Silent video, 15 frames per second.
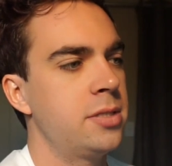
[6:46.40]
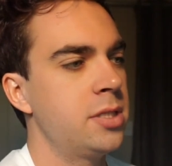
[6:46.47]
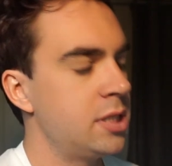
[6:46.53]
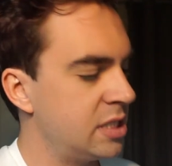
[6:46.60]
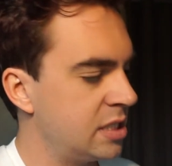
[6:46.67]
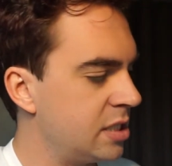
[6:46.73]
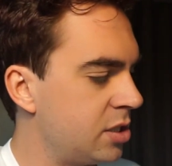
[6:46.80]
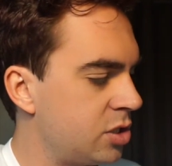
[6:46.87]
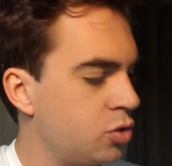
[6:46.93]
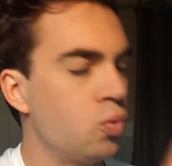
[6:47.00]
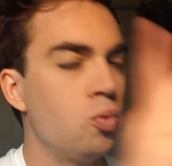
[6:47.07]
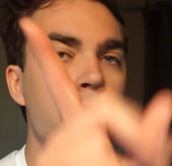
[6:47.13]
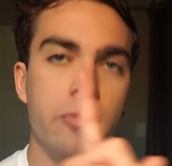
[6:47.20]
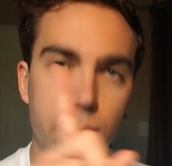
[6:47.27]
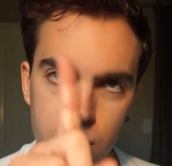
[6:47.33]
just,
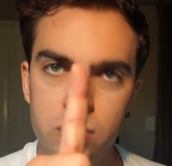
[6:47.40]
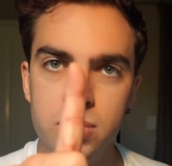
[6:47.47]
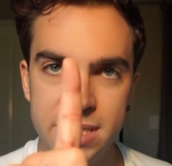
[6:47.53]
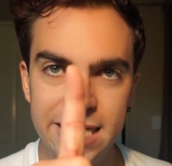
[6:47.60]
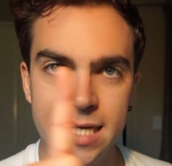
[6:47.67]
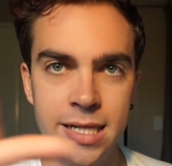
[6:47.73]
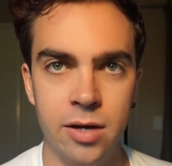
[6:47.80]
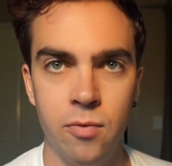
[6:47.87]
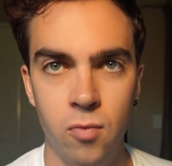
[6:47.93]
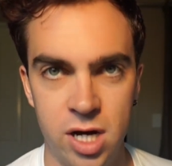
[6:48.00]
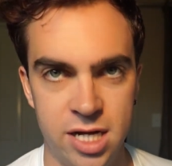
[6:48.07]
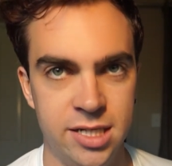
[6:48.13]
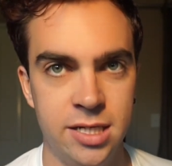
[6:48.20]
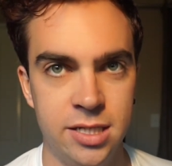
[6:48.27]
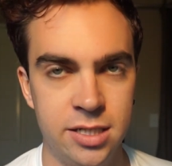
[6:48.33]
we'll settle at
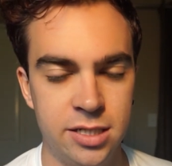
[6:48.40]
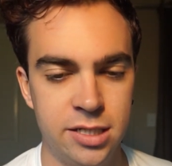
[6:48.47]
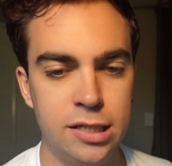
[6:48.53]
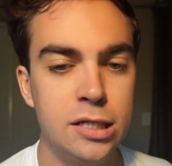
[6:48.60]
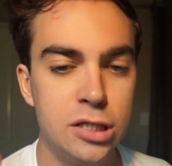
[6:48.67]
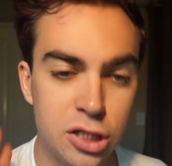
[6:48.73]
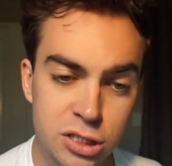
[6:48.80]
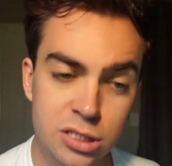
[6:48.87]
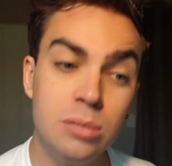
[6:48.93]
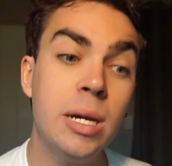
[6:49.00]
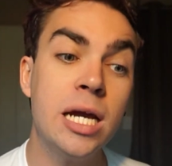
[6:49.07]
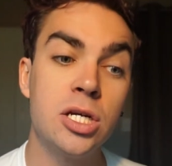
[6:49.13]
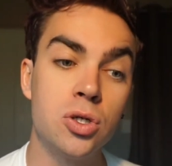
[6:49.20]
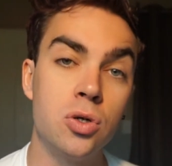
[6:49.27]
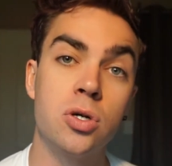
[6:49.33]
one. Just to
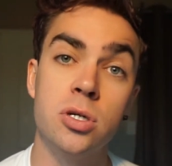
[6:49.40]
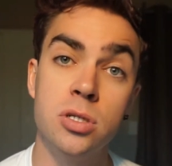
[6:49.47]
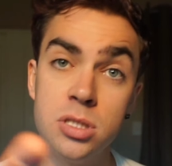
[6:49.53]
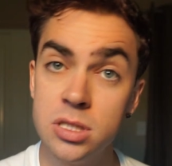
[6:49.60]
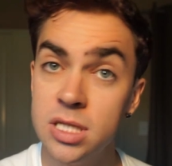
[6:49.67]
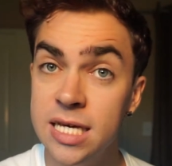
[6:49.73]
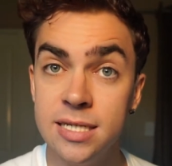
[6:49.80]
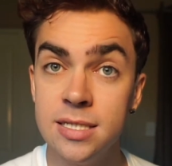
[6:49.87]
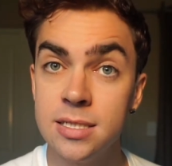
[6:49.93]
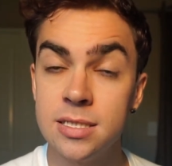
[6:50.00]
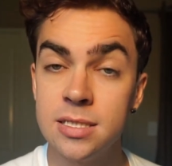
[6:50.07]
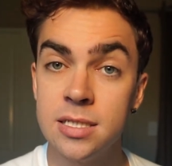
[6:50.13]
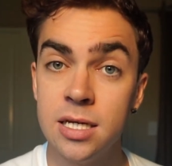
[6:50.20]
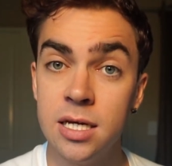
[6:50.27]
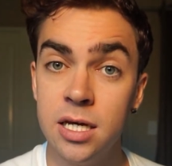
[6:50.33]
make sure, because
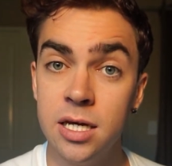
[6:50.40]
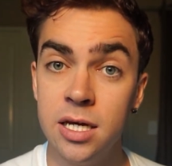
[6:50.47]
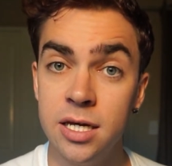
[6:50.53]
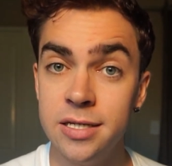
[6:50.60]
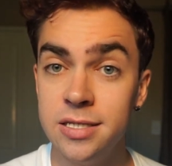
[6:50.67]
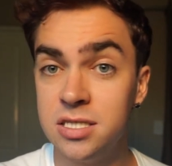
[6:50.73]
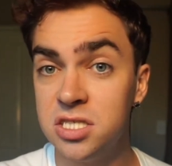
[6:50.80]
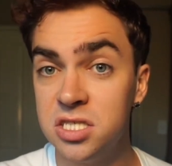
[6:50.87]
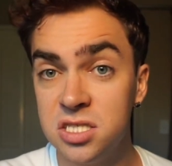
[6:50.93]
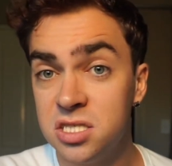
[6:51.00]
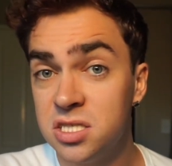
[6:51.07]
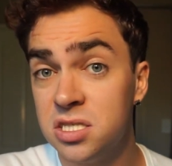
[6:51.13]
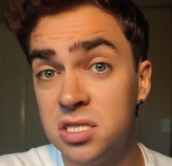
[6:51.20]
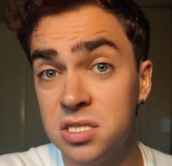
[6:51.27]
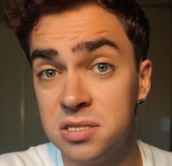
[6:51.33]
this is
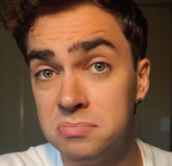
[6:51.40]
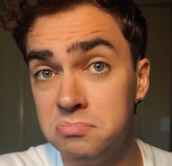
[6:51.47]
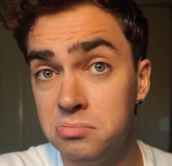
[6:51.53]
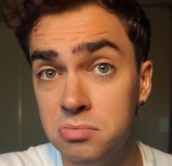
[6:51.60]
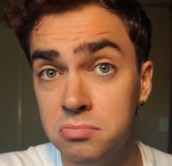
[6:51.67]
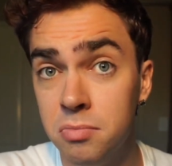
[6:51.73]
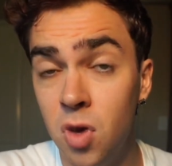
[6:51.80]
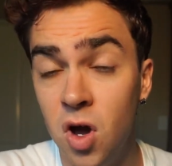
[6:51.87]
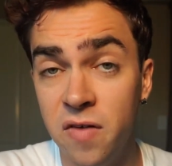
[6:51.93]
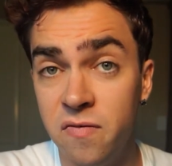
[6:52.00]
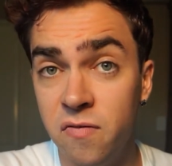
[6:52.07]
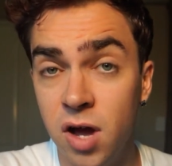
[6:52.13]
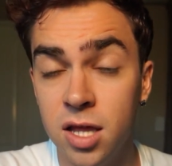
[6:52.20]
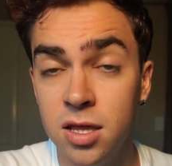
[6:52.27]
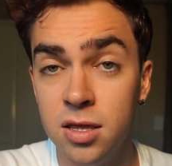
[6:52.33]
just my
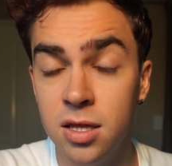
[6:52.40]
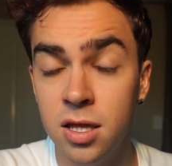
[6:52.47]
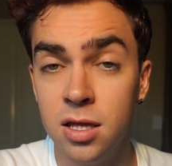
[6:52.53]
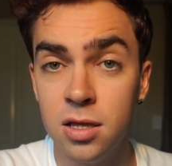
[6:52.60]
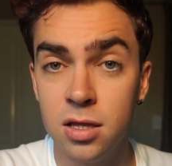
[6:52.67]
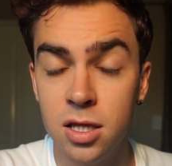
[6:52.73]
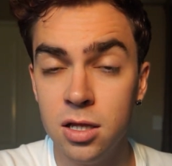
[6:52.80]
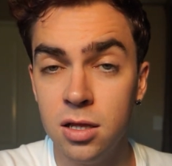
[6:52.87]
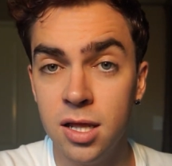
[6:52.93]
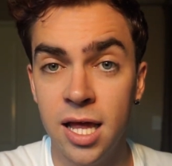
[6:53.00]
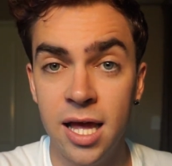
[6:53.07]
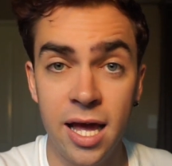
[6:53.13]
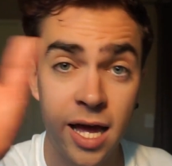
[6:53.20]
fun little